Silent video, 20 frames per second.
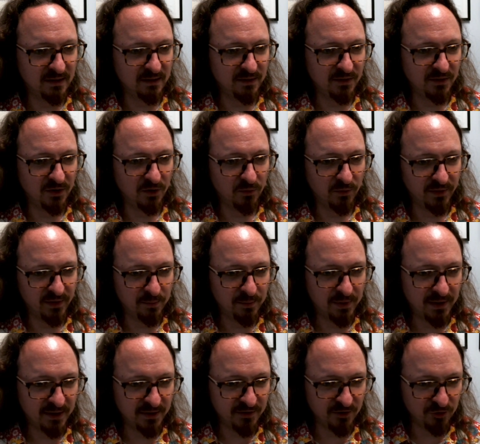when the
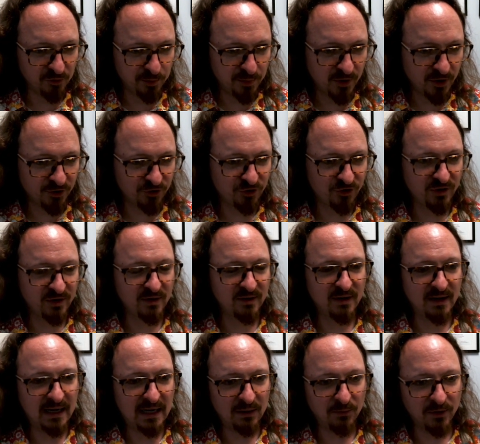button is pushed,
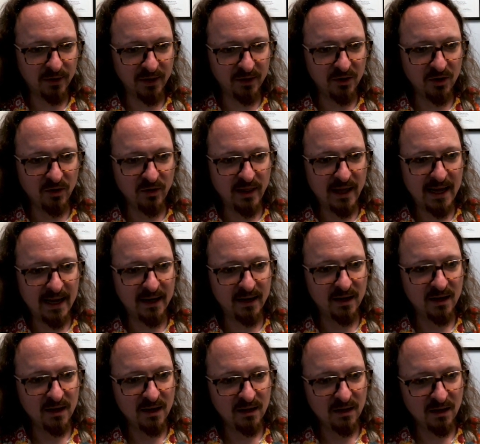I want to know that,
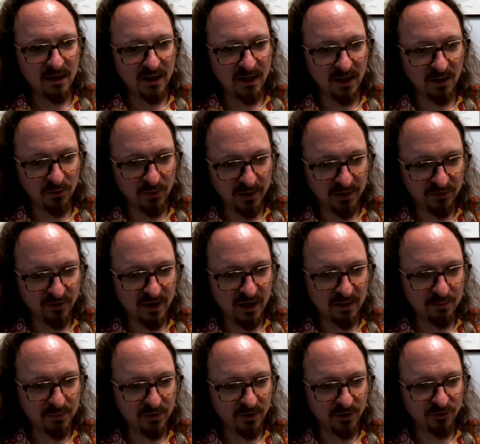and when it's
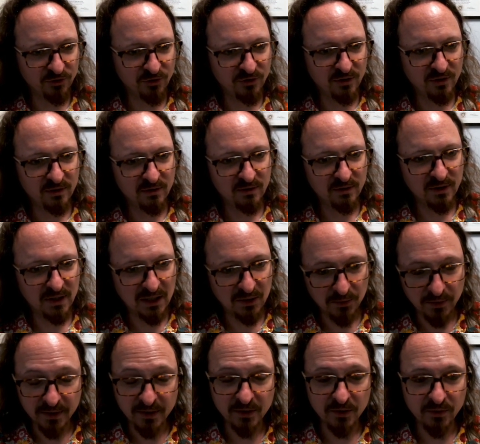not pushed, I
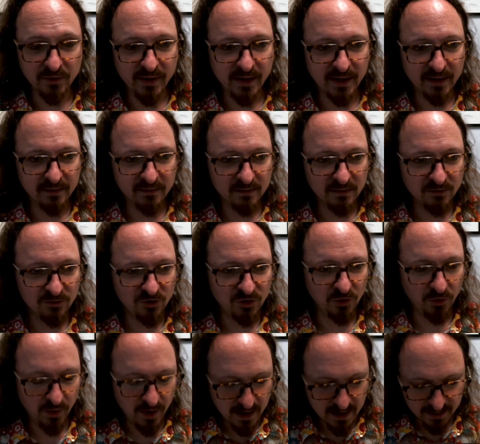want to know that
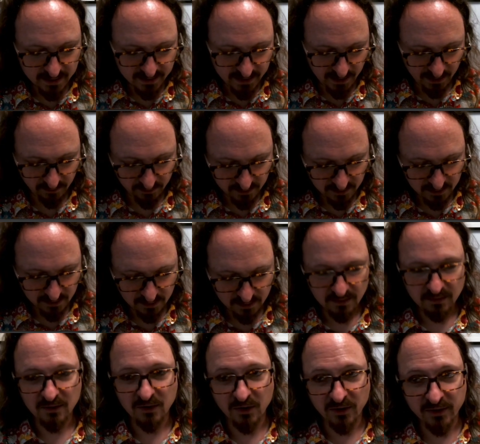too. Now,
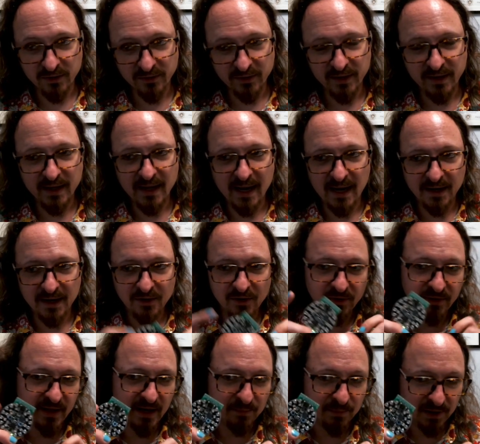currently I know
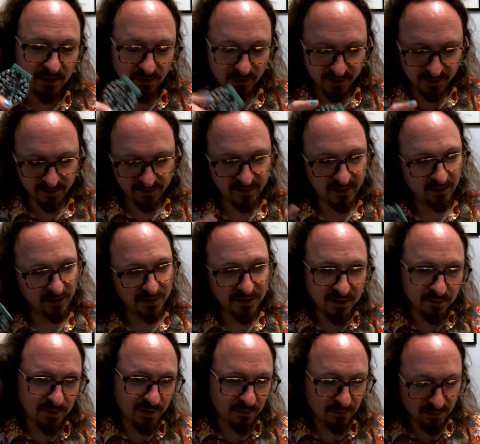that by looking at the LED,
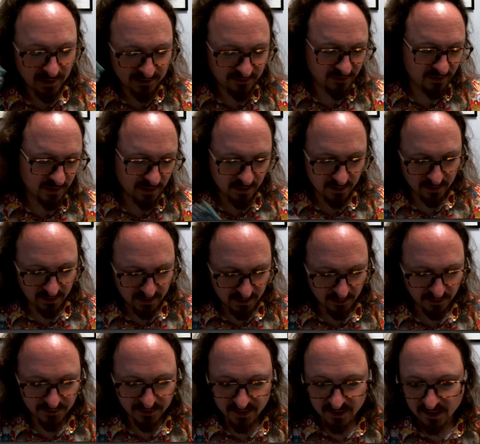but let's say the
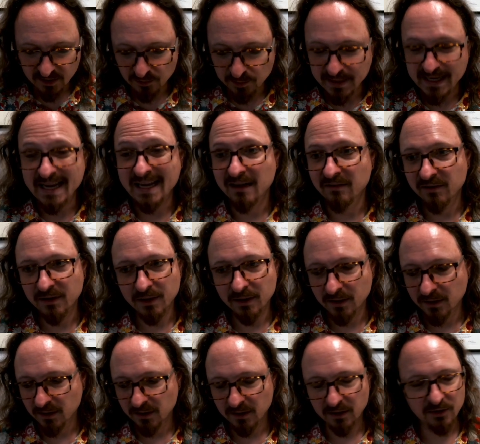LED is behaving in
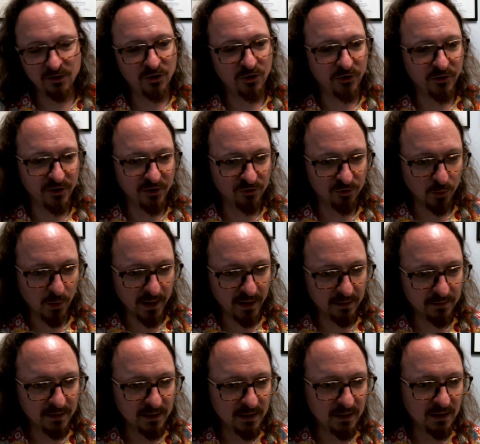a curious way.
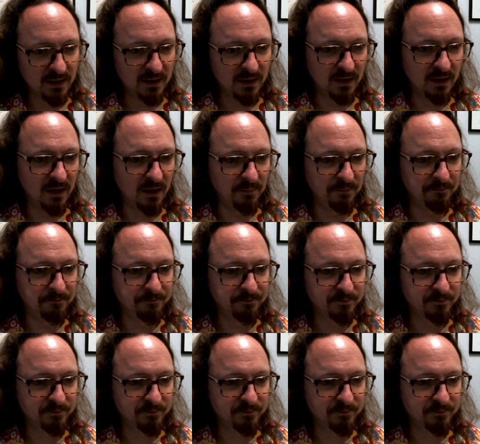I'm